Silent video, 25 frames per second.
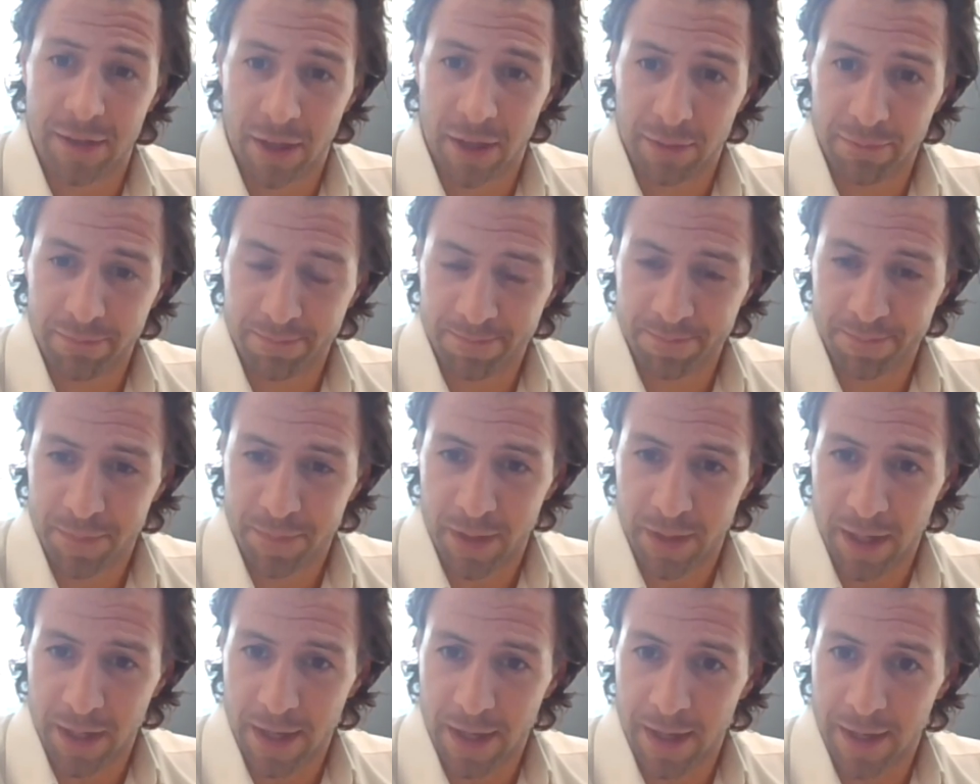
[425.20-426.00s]
time.
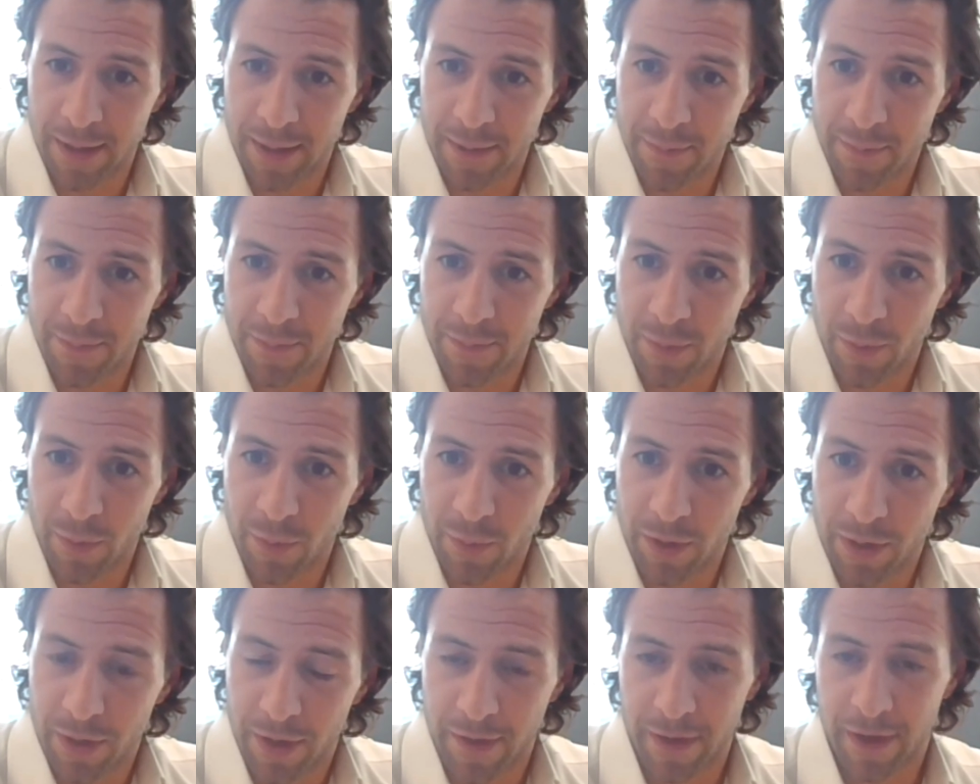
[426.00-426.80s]
And
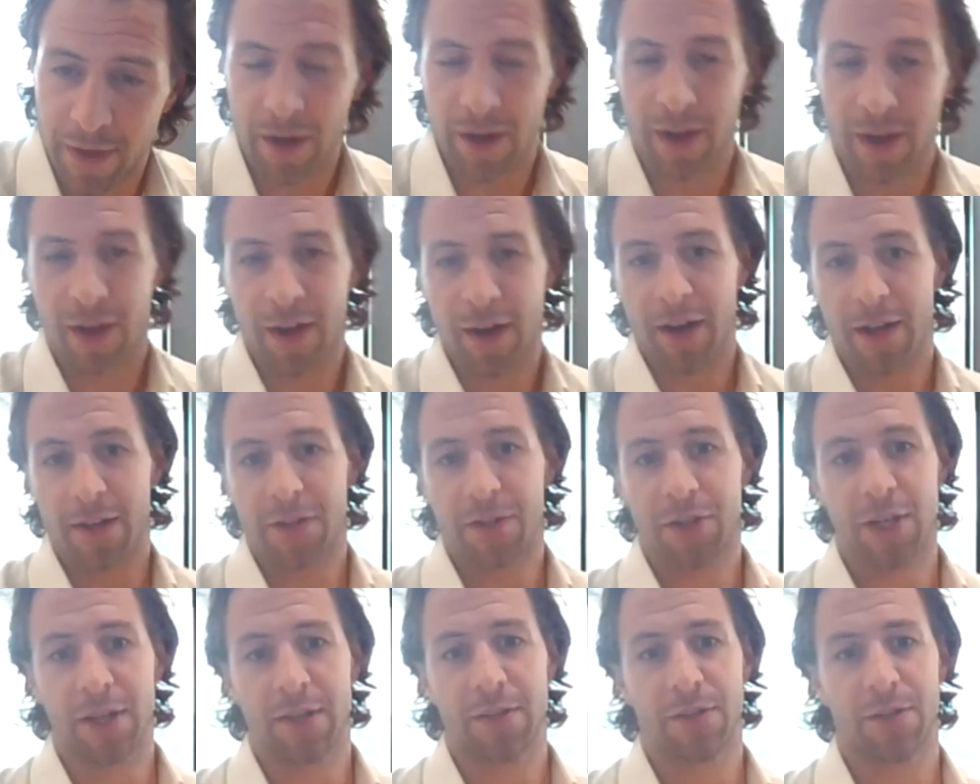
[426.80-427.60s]

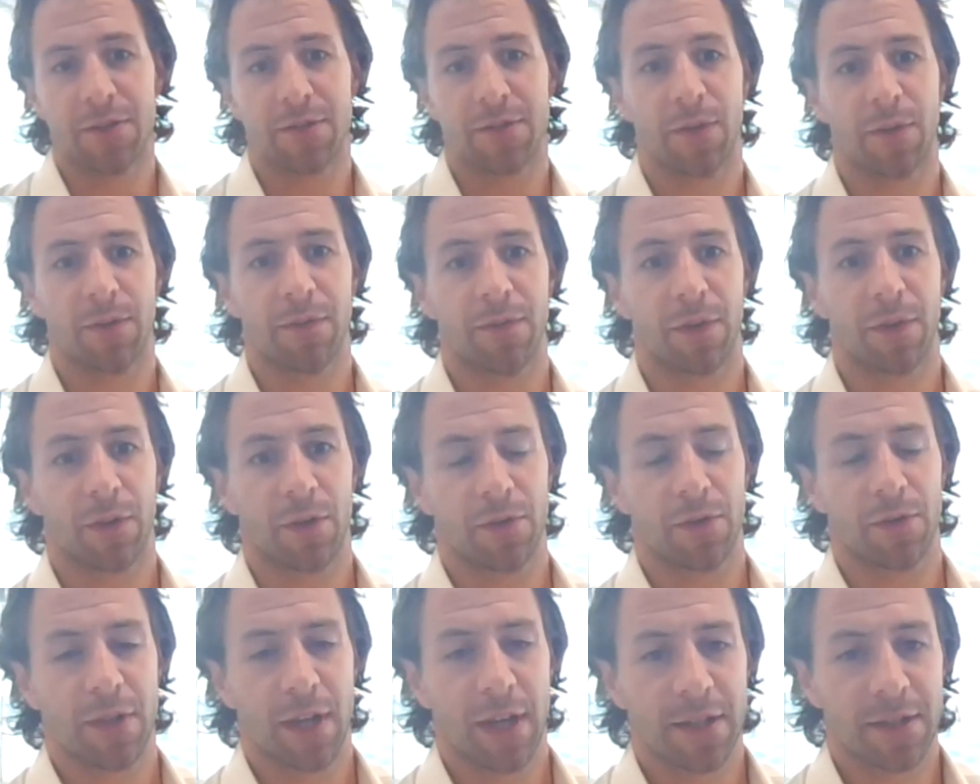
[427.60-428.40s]
IAG, just for
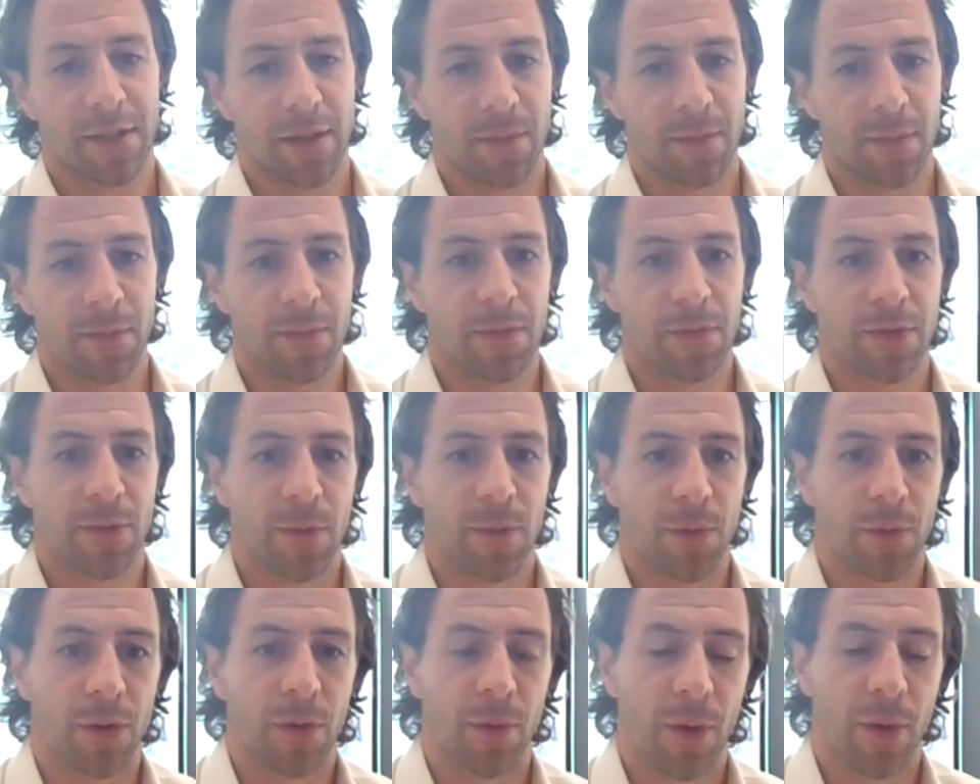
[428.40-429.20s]
context,
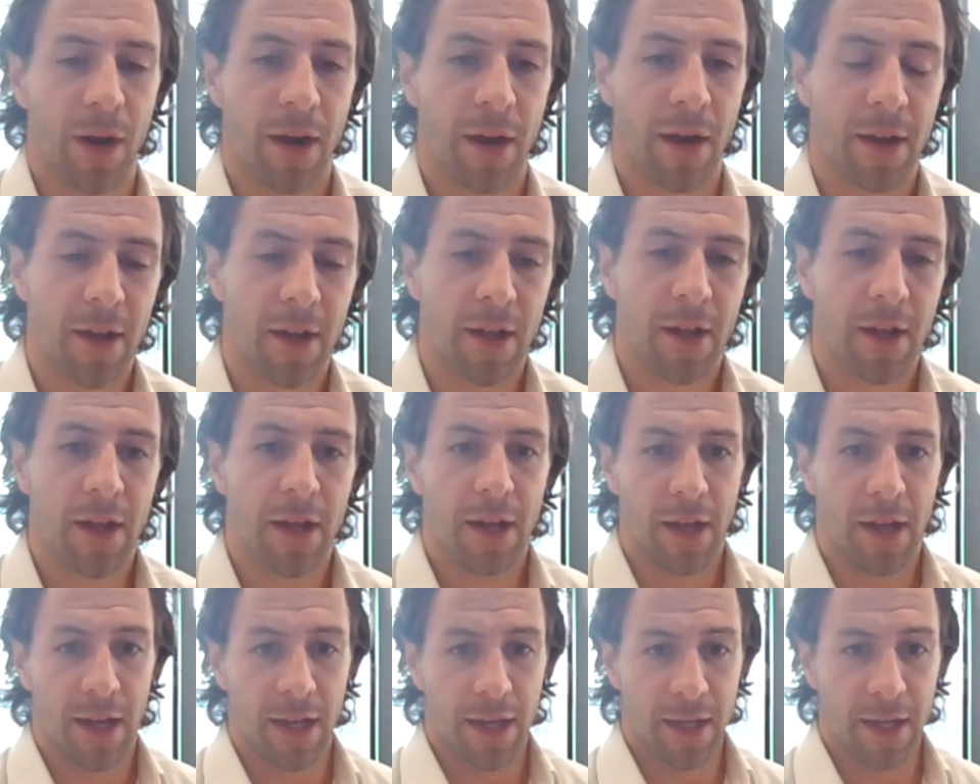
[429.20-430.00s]
so we're all aware,
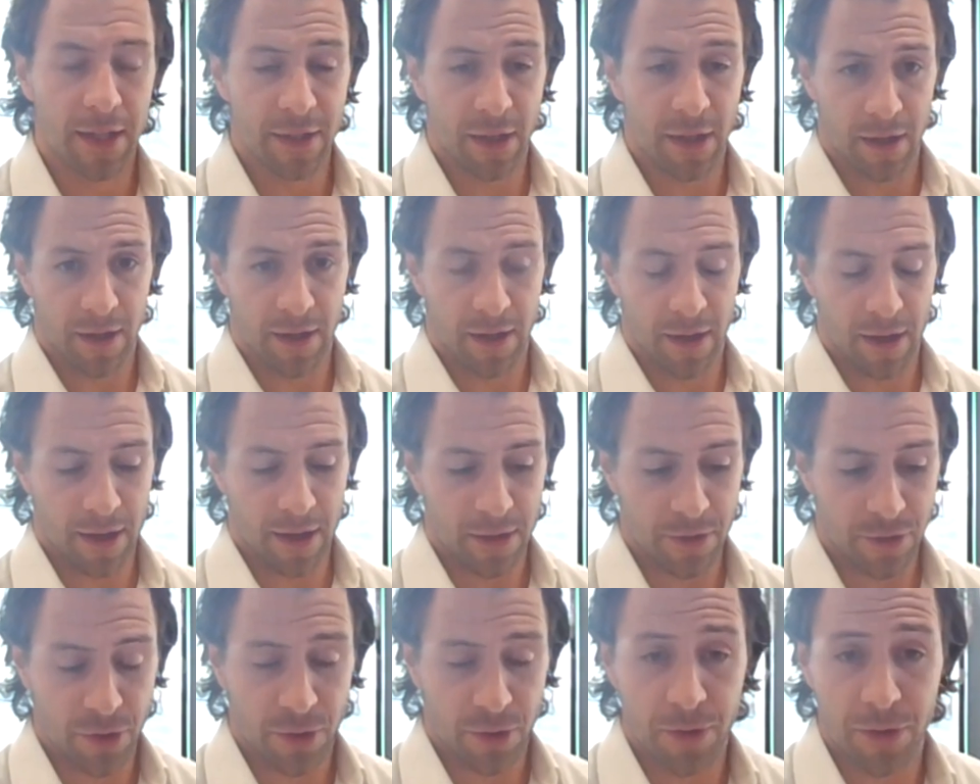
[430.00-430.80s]
is
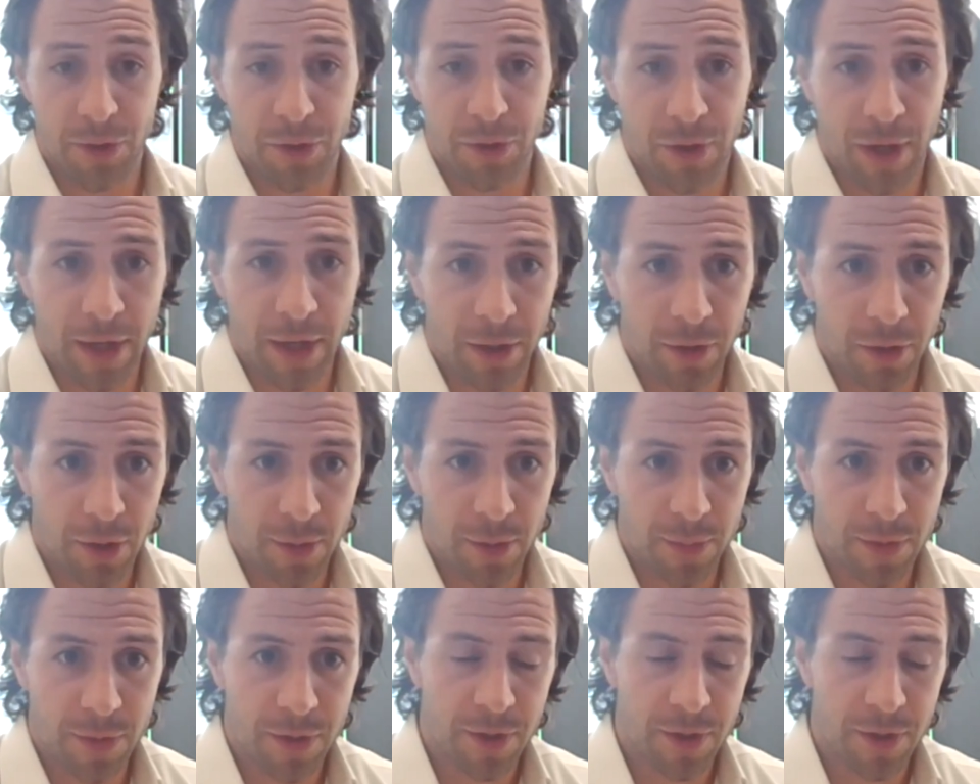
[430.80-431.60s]
Insurance Australia
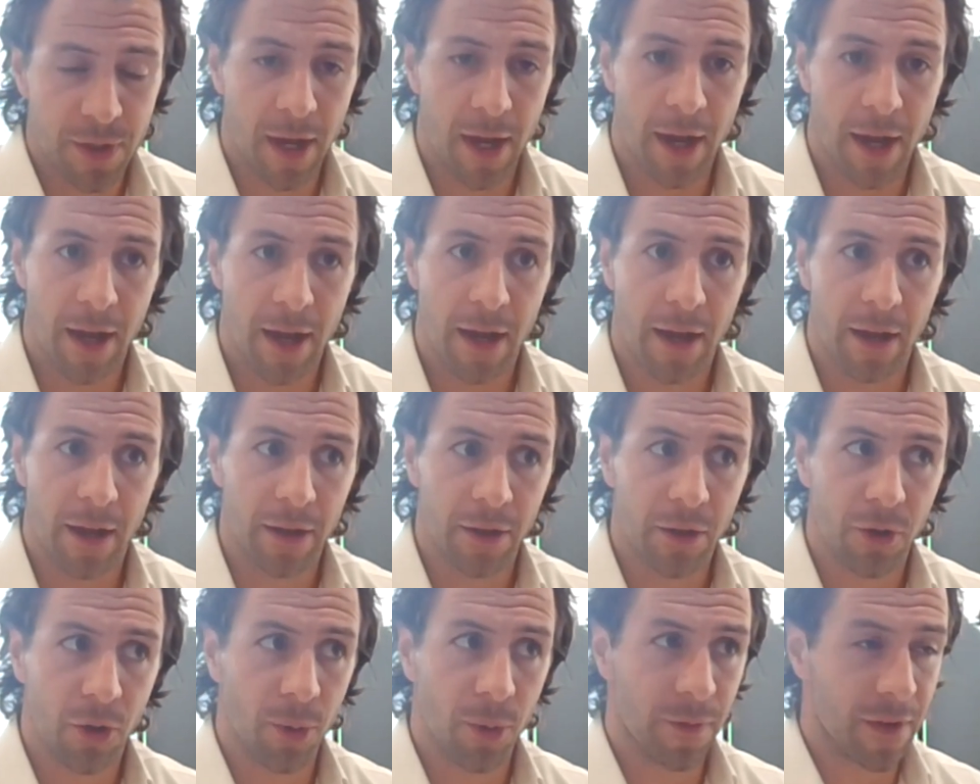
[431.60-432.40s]
Group's
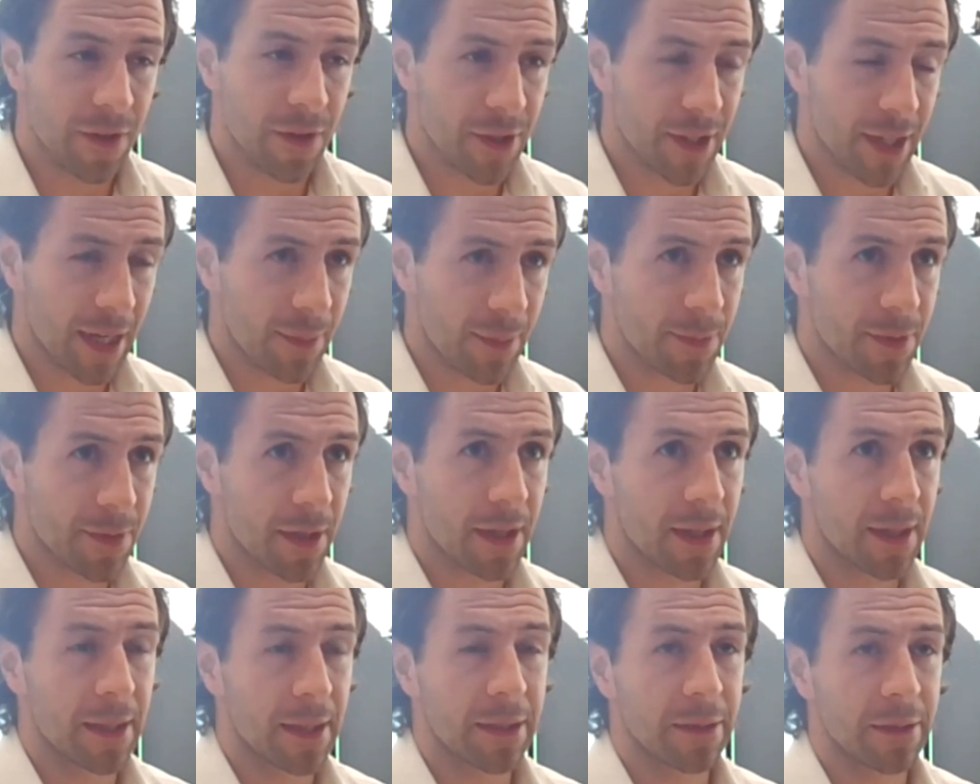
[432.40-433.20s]
corporate venture
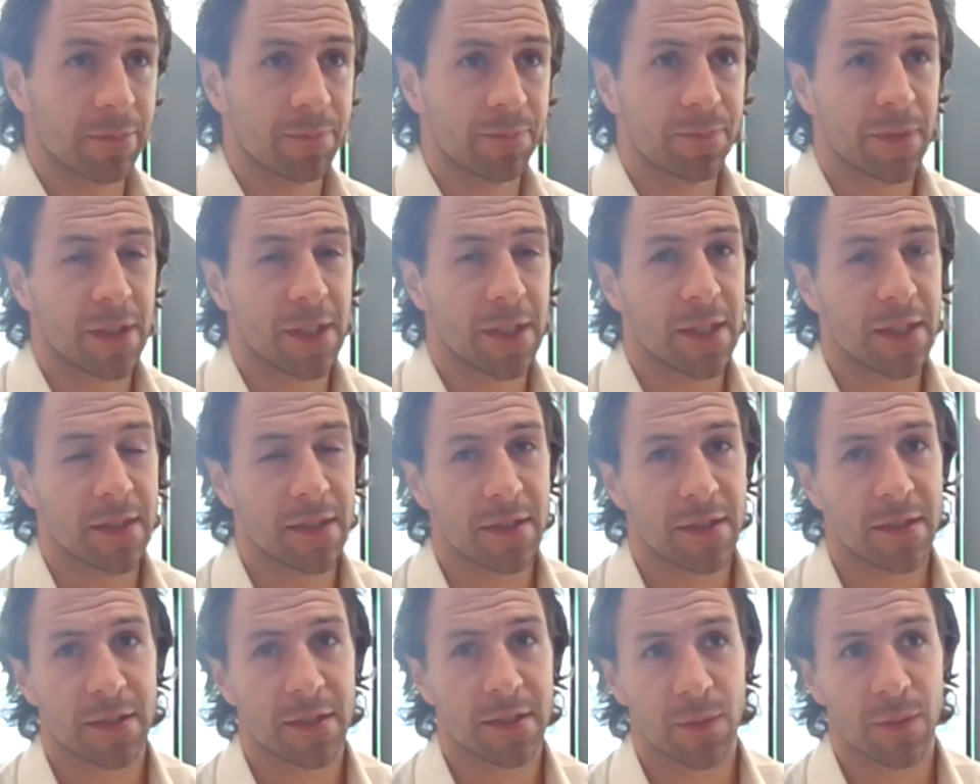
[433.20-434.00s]
capital arm.
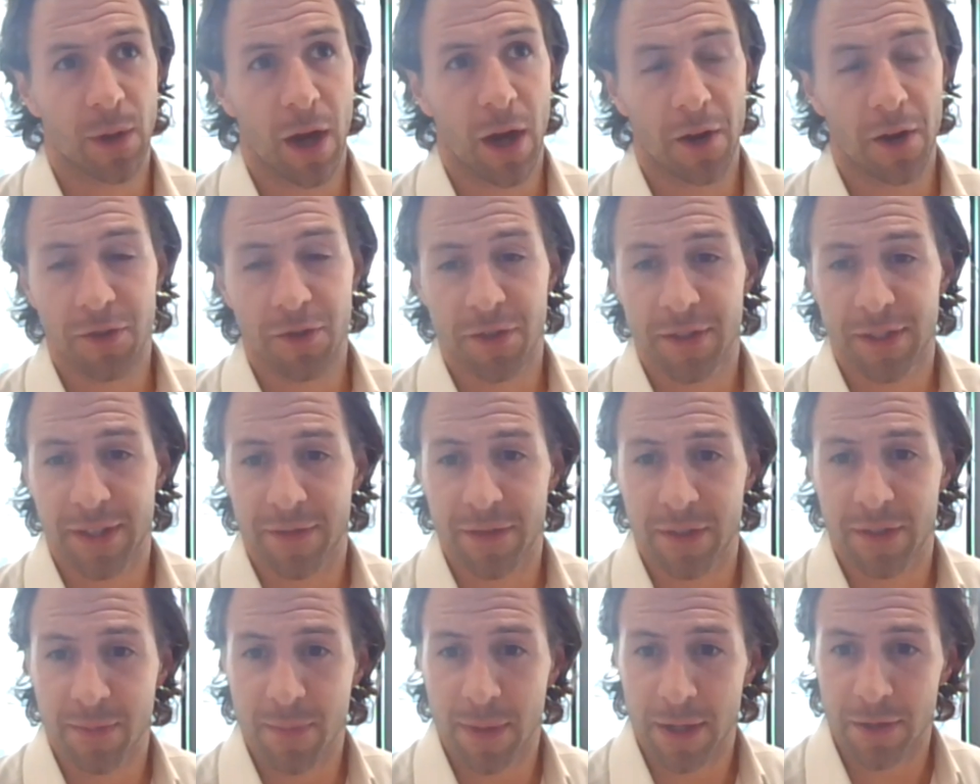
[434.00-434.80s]
It's
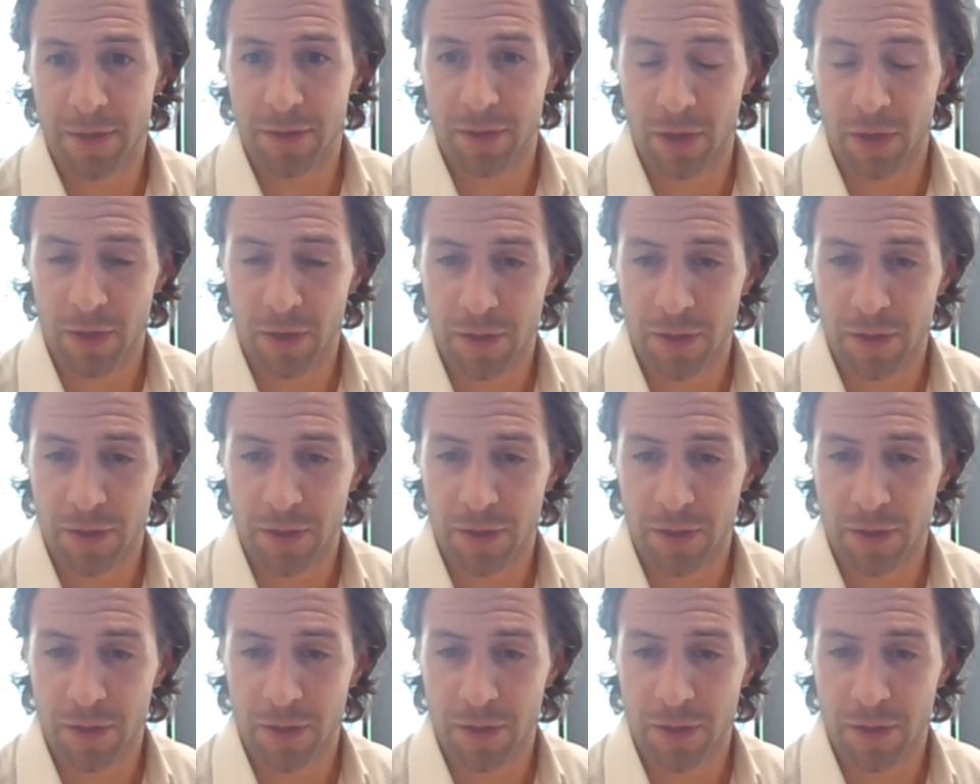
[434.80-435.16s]
$170 million